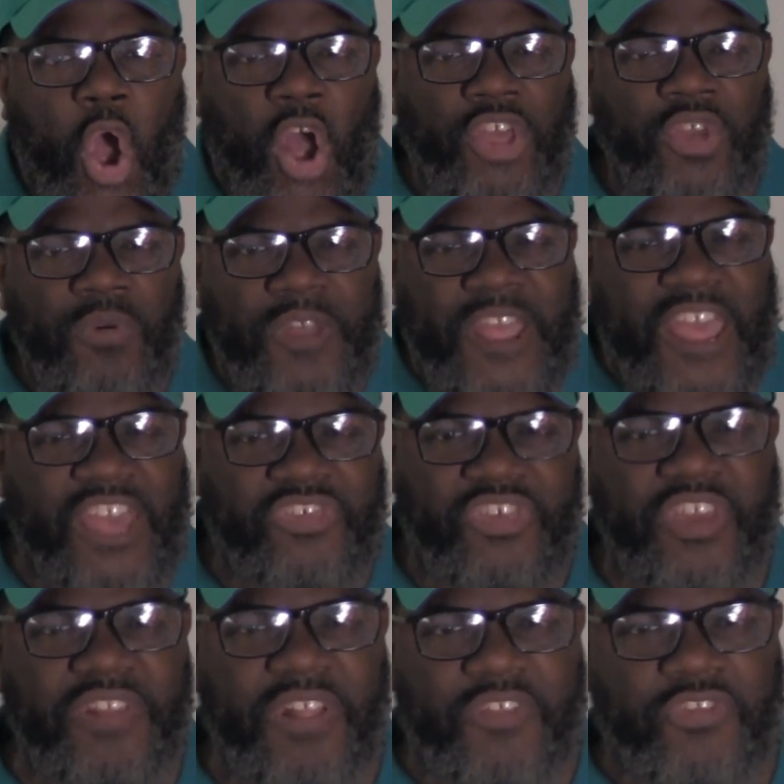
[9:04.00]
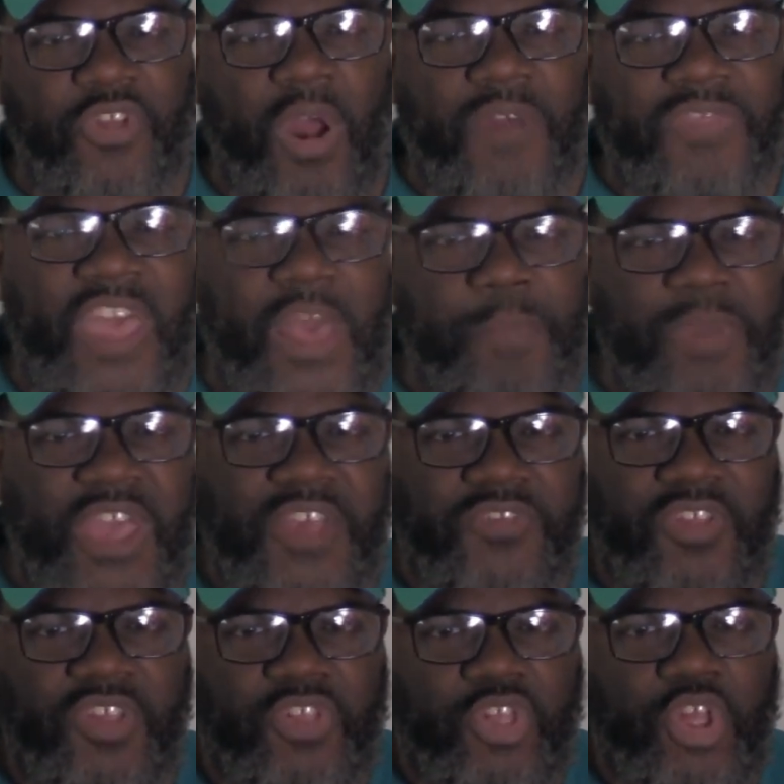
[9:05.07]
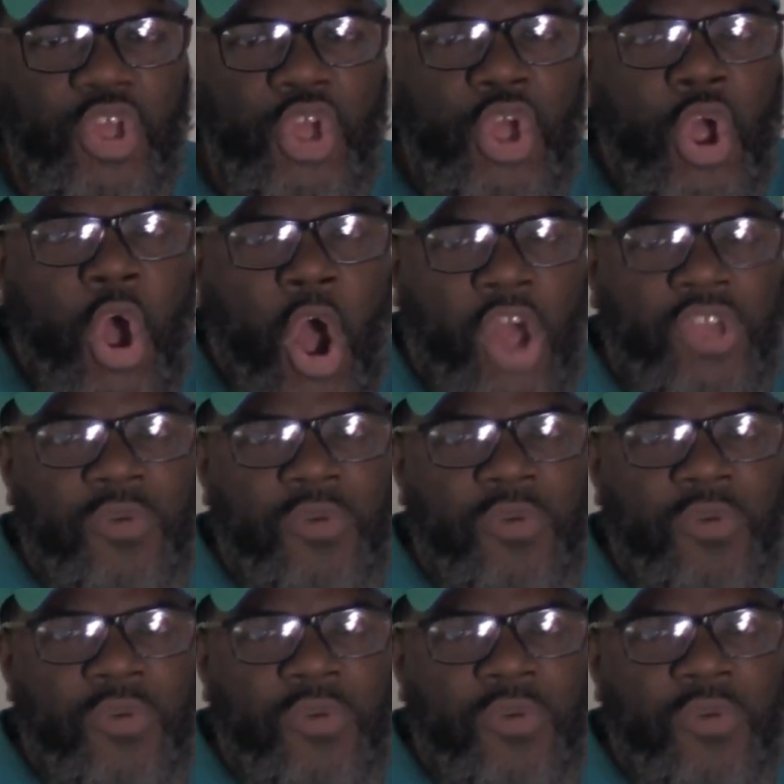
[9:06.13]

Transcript: Are you itching to start that business? Are you